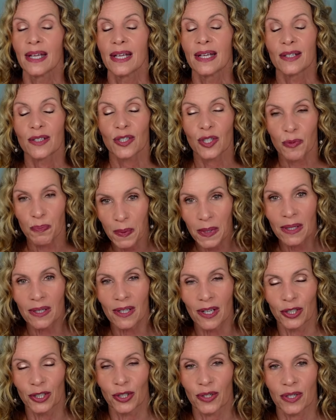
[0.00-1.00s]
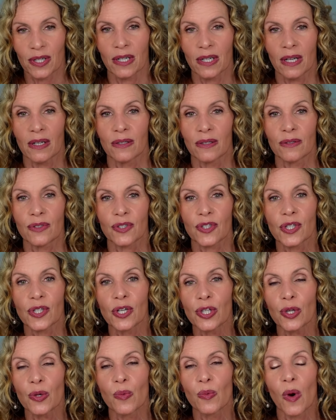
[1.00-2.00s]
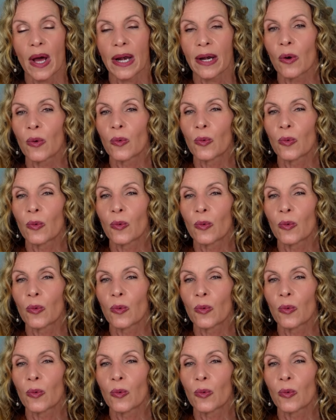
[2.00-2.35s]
spill on your clothes. So you want to